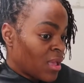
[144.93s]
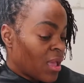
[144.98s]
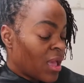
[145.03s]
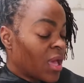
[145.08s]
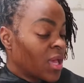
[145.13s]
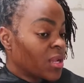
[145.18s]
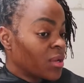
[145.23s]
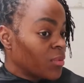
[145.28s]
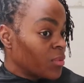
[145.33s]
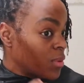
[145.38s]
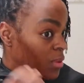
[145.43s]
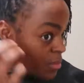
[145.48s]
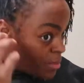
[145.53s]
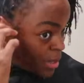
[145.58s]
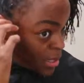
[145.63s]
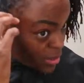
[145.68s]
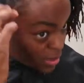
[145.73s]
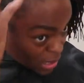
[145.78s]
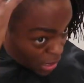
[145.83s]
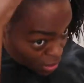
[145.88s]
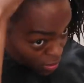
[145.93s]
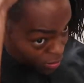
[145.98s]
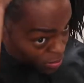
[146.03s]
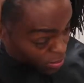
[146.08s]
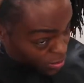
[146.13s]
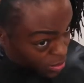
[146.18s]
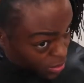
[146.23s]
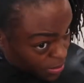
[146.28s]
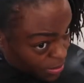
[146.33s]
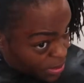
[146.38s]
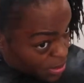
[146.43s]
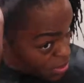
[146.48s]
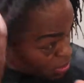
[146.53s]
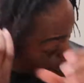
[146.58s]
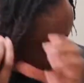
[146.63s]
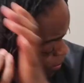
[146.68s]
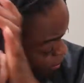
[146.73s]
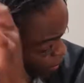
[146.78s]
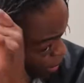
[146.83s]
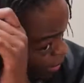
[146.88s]
I don't want my towel to be
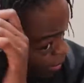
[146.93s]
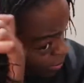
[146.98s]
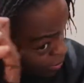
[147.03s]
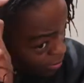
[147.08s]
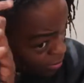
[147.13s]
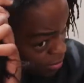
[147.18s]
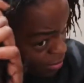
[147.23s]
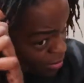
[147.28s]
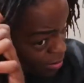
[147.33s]
super wet.